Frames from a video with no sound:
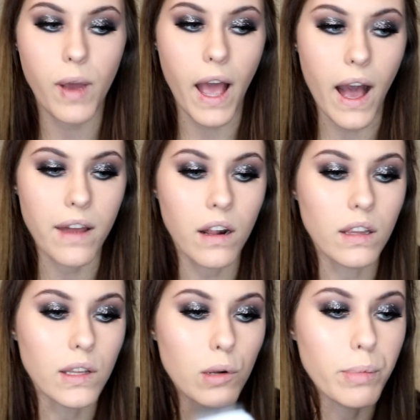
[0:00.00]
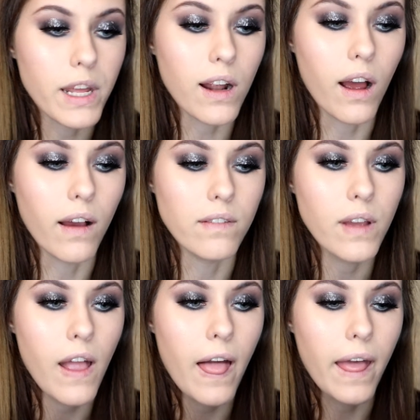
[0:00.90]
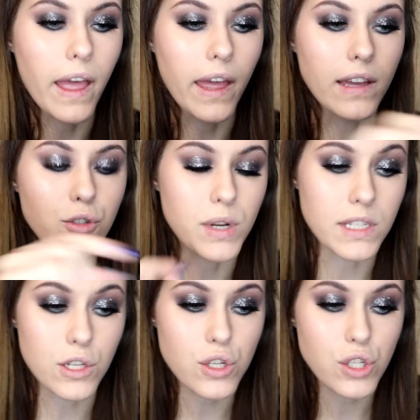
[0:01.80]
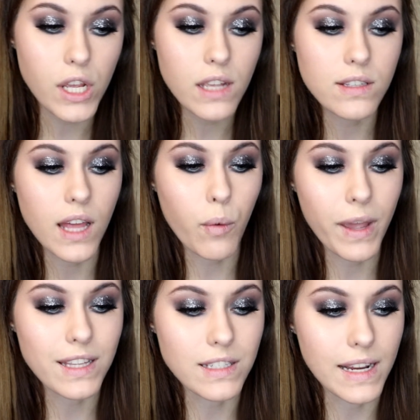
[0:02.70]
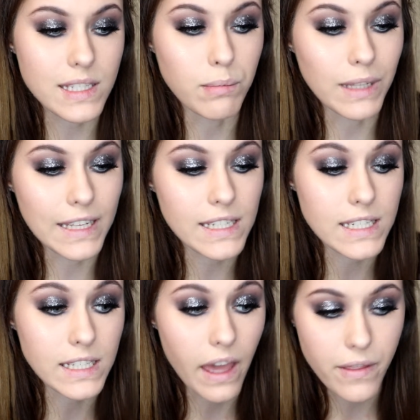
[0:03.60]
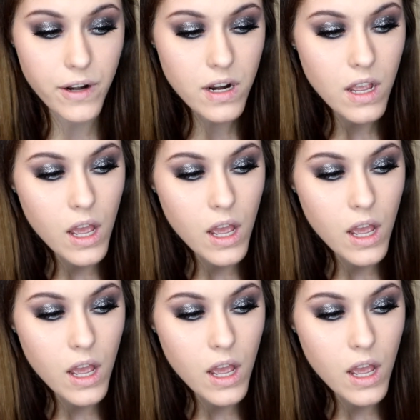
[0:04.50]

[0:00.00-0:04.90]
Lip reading: add a little bit of a transition shade so that way it's nice and blended together.